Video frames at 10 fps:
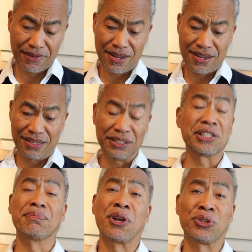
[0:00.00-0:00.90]
Yeah, this
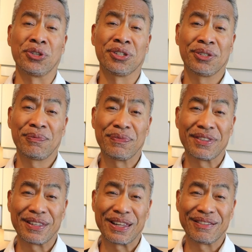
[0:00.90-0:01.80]
is precious.
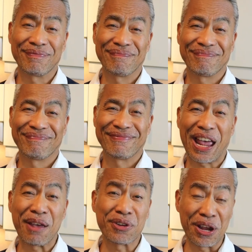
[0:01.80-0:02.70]

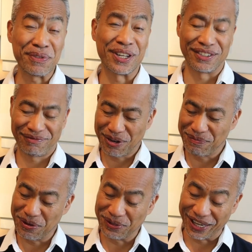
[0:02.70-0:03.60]
I'm confident
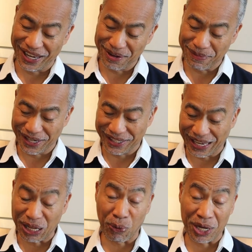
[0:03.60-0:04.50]
of using it
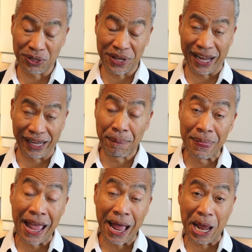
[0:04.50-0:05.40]
because anyway today
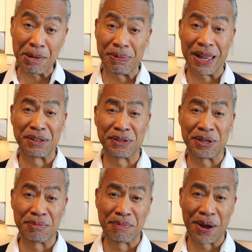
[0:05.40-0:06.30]
I
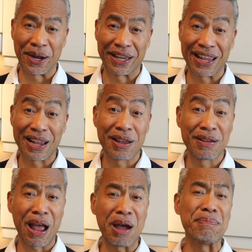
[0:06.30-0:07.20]
planted my
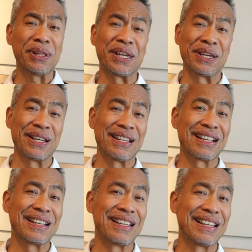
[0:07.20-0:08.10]
ampalaya
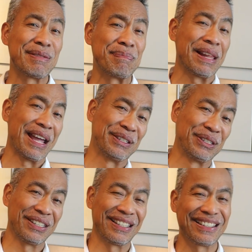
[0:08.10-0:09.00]

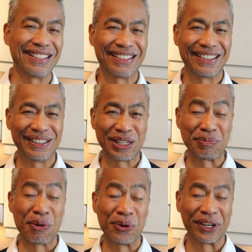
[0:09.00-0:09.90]
plants
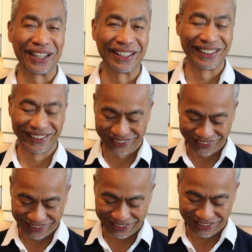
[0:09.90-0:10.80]
this morning.
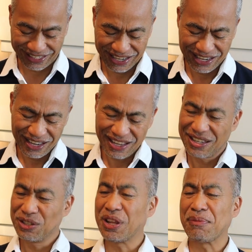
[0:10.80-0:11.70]

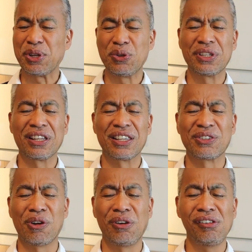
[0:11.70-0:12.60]
Should I be using
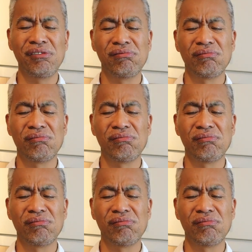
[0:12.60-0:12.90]
this all?